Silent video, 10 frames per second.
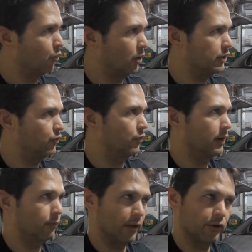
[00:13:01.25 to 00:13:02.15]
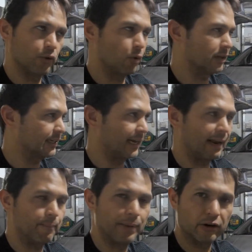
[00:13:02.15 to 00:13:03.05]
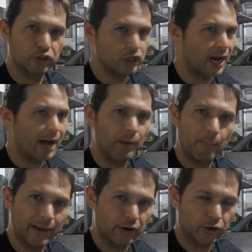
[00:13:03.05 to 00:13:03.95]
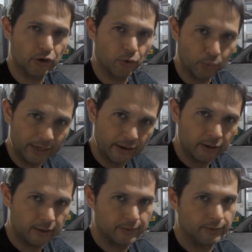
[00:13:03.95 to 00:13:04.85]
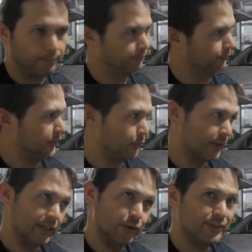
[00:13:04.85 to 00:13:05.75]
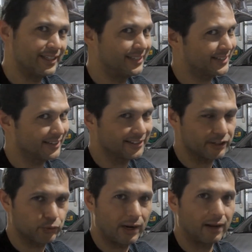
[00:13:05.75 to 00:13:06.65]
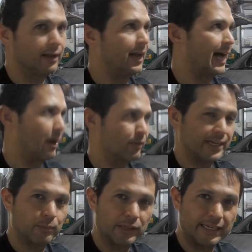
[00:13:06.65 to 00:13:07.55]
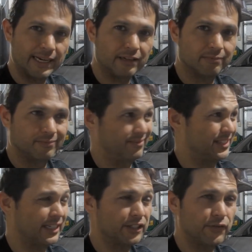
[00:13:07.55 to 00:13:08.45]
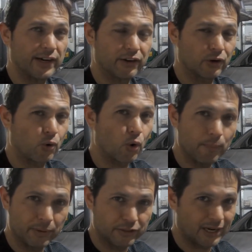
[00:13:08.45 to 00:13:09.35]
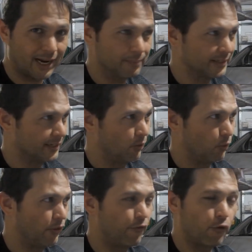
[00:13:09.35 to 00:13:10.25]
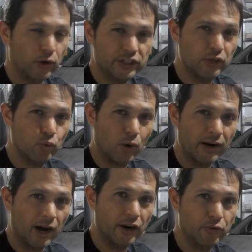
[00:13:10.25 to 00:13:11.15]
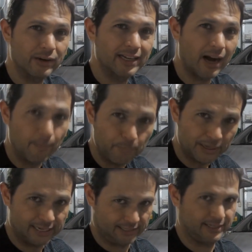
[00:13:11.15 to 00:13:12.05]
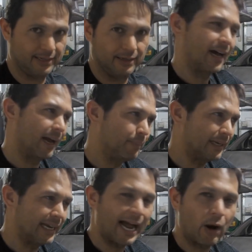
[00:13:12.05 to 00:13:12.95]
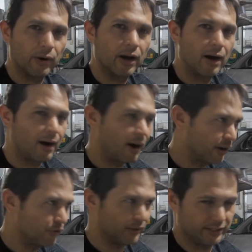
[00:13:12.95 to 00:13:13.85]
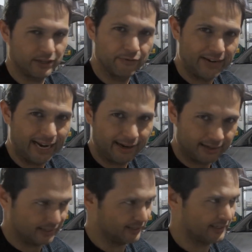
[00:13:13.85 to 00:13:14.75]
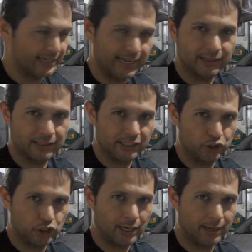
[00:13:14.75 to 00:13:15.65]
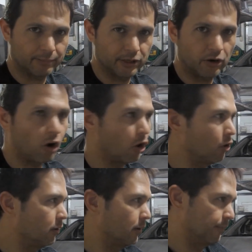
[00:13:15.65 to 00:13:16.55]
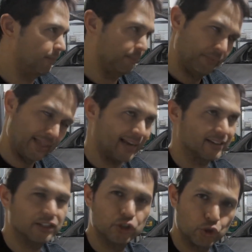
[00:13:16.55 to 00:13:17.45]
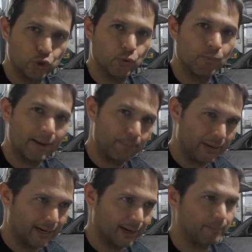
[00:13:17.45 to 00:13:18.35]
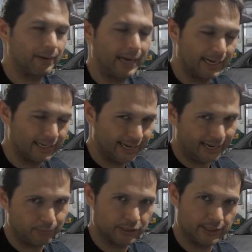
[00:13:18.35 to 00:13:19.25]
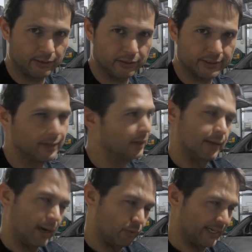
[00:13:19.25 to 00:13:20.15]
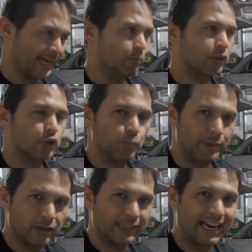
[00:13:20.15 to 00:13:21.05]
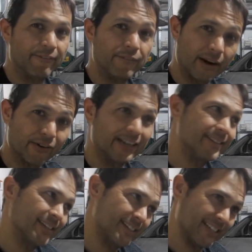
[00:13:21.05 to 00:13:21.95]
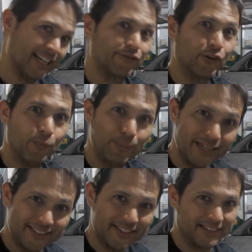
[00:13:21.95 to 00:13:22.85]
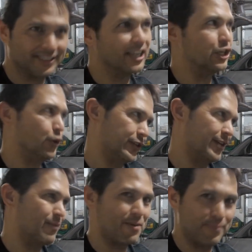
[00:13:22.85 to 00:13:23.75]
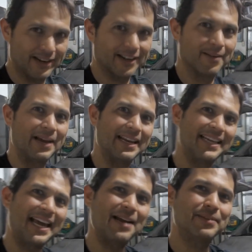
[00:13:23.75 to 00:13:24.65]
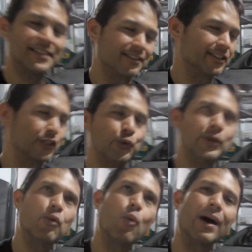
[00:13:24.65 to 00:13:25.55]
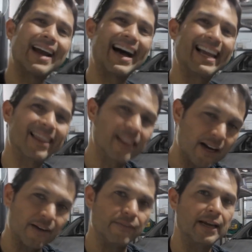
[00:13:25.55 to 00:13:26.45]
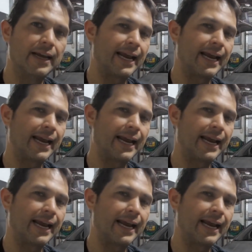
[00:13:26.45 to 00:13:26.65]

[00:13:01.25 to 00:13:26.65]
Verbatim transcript: Whether you want to get a better job, a better career, you could use these skills as well. I was able to get 6-figure corporate jobs with Fortune 100 companies. I beat out hundreds of candidates to get these jobs, all thanks to my pickup and game skills. I was able to build a very successful business using my pickup and game skills, doing what I love.